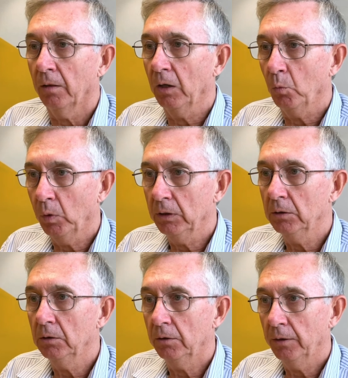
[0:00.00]
They
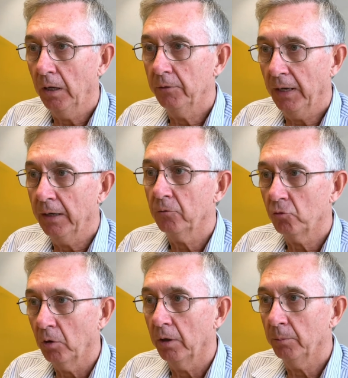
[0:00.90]
will, no doubt,
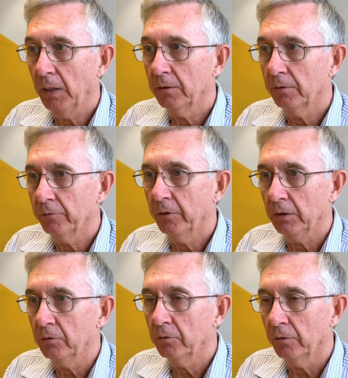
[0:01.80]
try to mount a
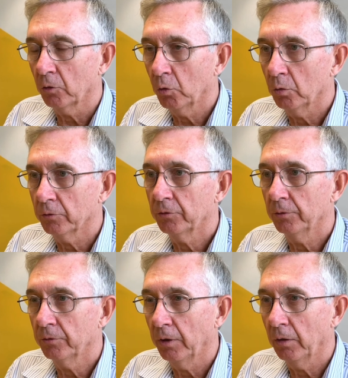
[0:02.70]
defence in the courts.
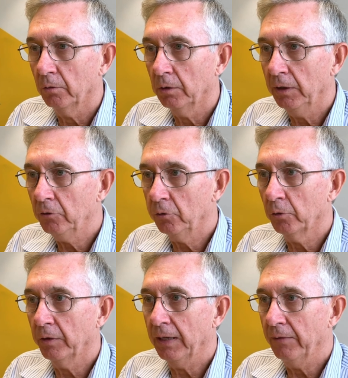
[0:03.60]
So let's look
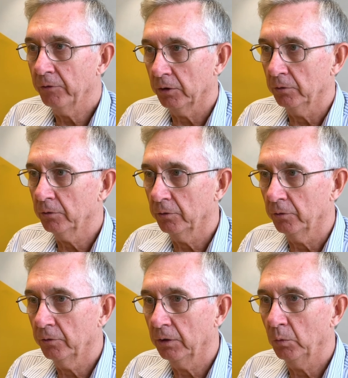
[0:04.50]
at the evidence
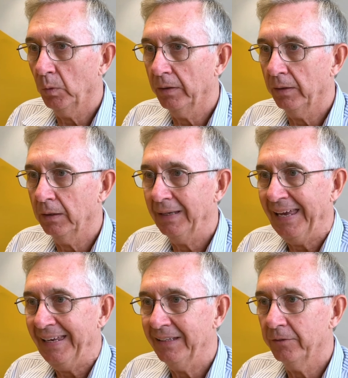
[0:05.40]
and see whether
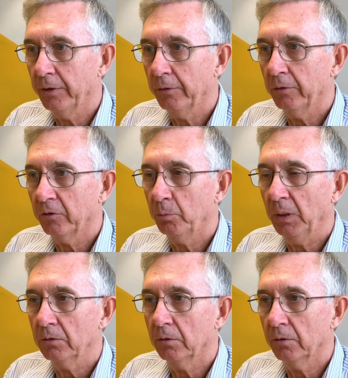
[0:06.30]
any of their
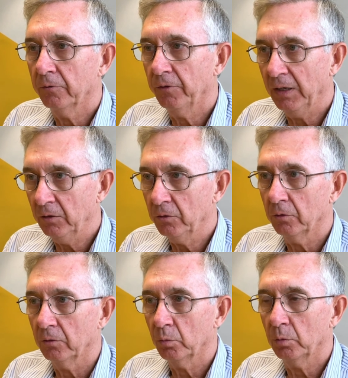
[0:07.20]
expected
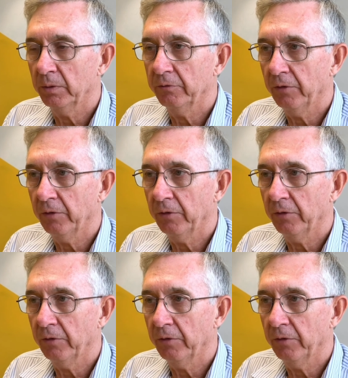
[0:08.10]
defences will be